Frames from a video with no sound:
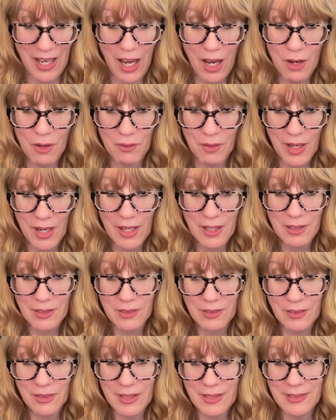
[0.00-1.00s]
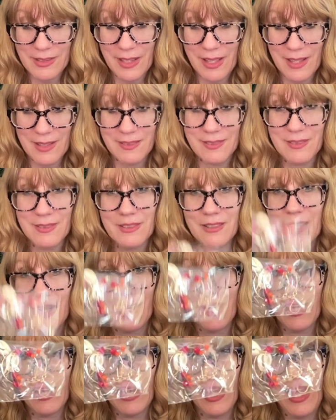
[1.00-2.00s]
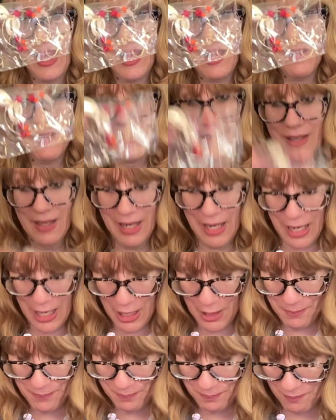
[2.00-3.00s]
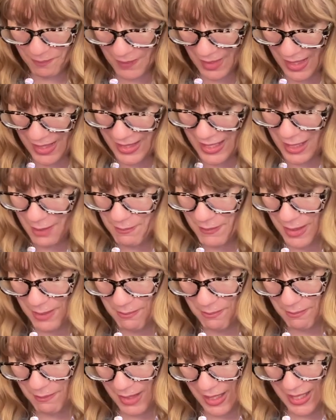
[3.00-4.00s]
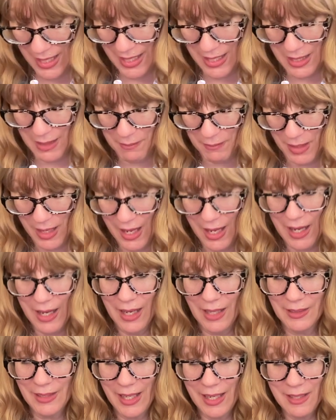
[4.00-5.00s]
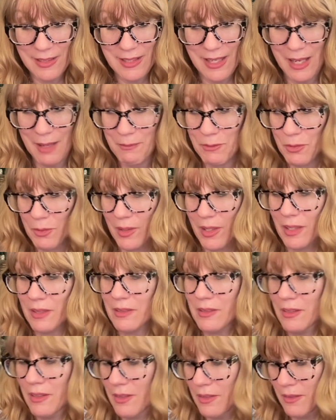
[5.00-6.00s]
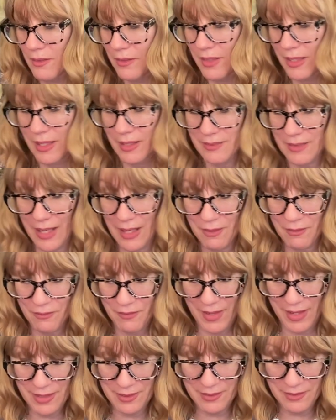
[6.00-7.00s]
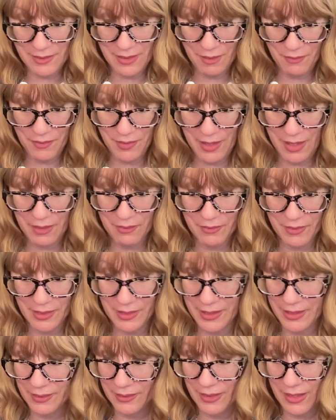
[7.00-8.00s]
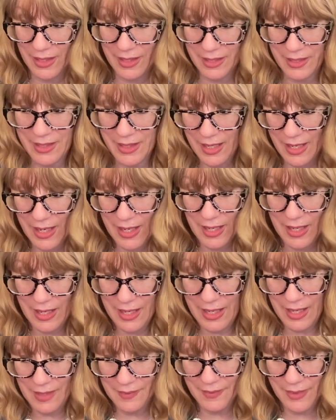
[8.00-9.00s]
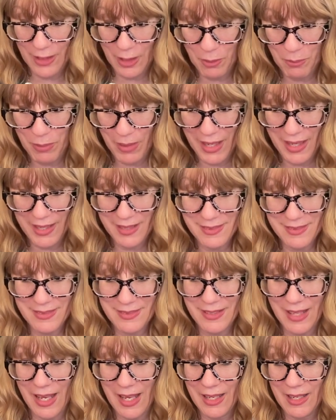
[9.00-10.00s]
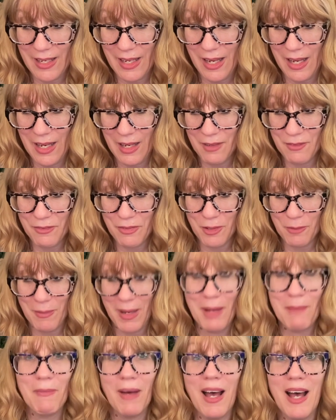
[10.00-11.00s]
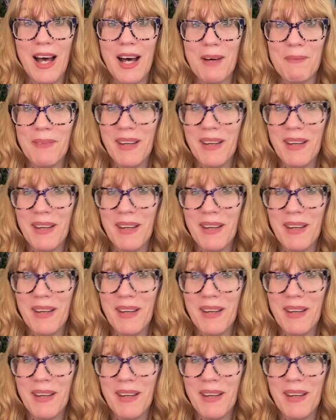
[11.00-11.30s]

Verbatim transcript: Oh, look at this. Check it out. Um, I got my mom. A lot of times what I'll do is I'll find stuff that I really like and then I'll buy a set uh, for my mom.